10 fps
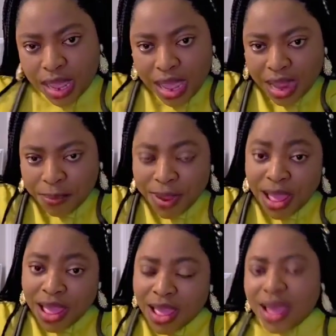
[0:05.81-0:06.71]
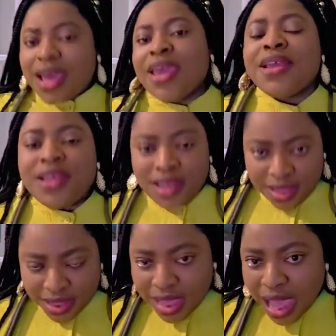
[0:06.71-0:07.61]
hard pie
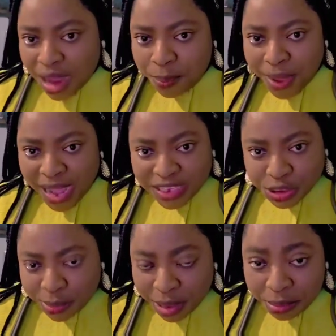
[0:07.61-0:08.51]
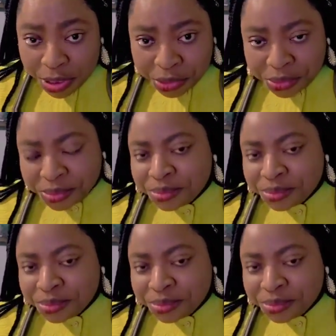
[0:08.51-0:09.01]
to my meal,